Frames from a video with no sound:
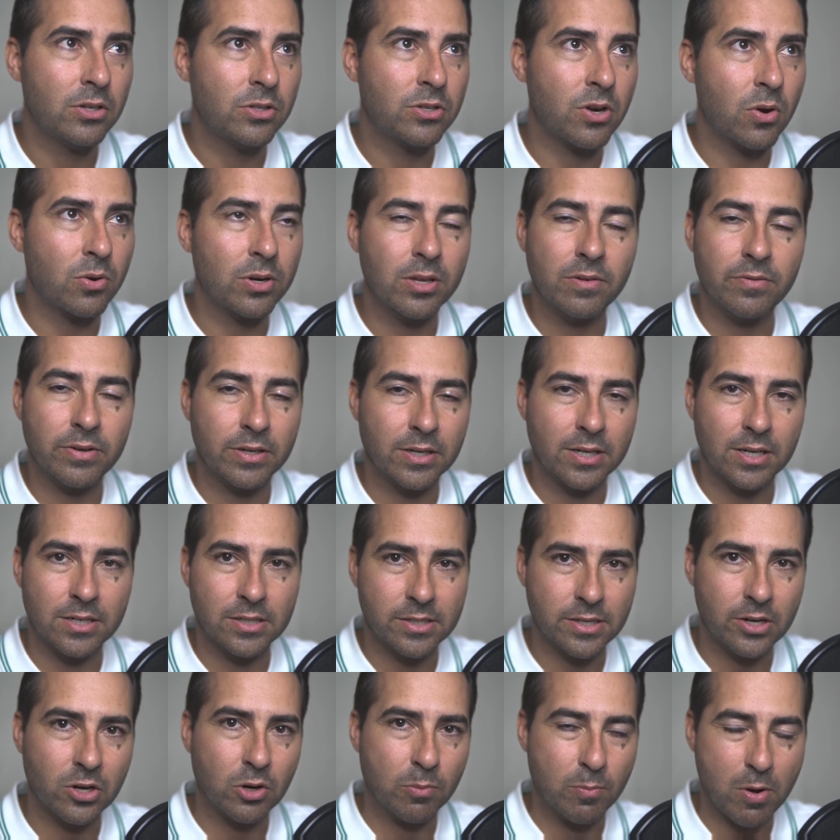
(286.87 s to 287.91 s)
don't even
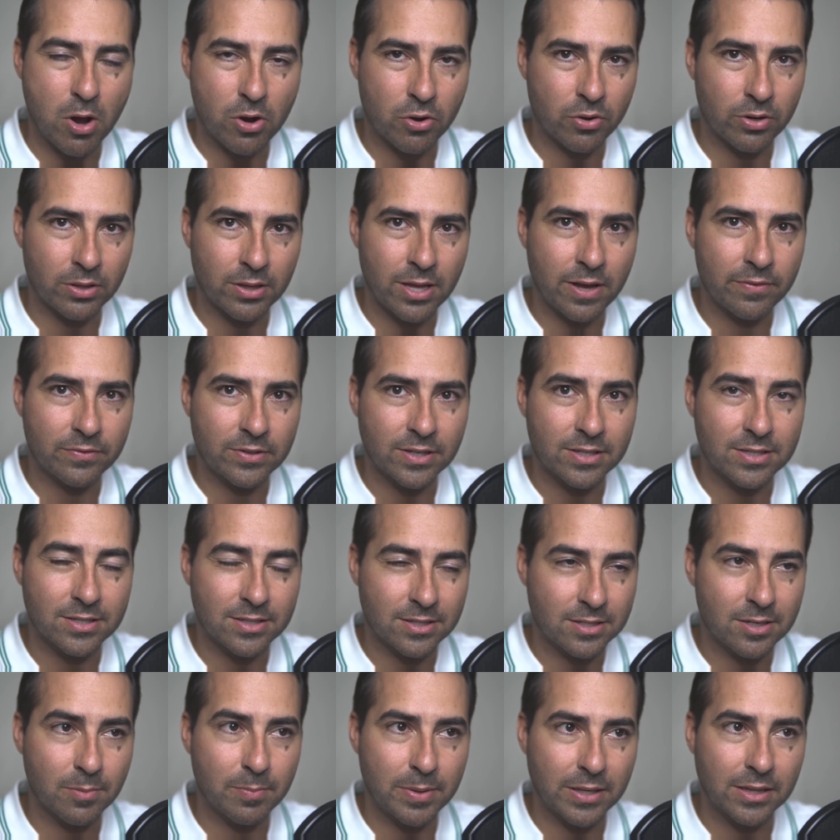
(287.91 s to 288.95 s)
consider moderate
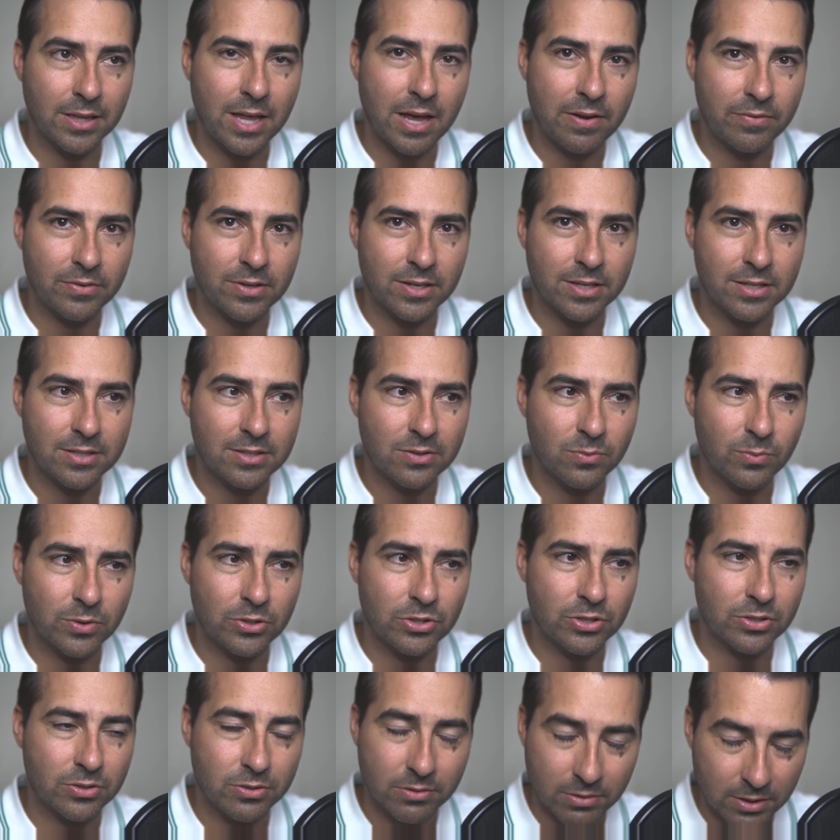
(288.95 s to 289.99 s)
leftists to be leftists,
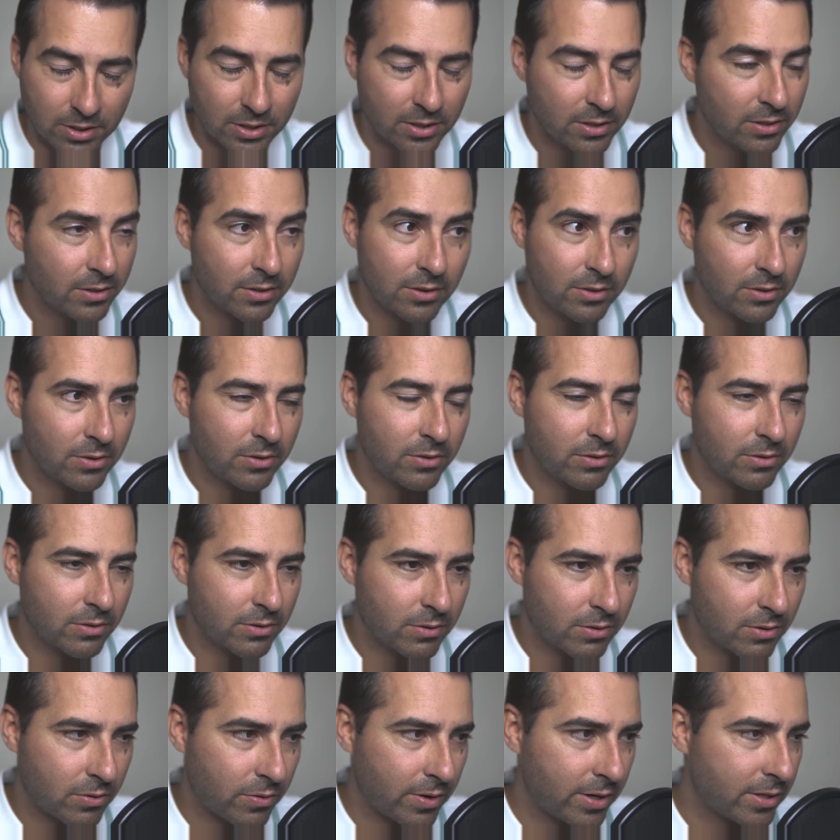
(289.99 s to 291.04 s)
which is
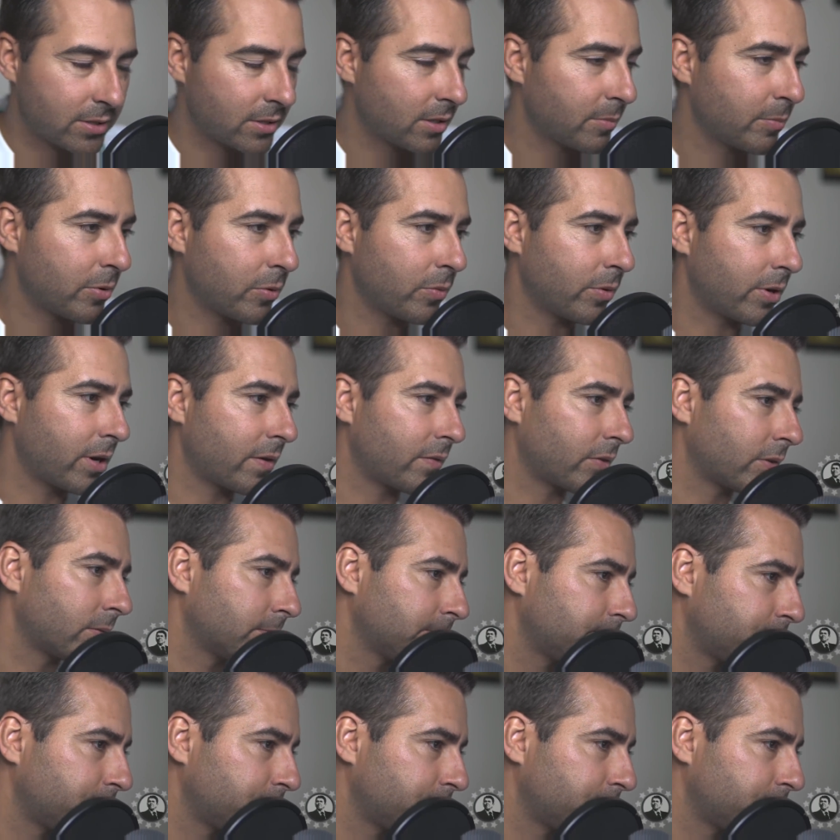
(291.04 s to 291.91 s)
crazy, but whatever.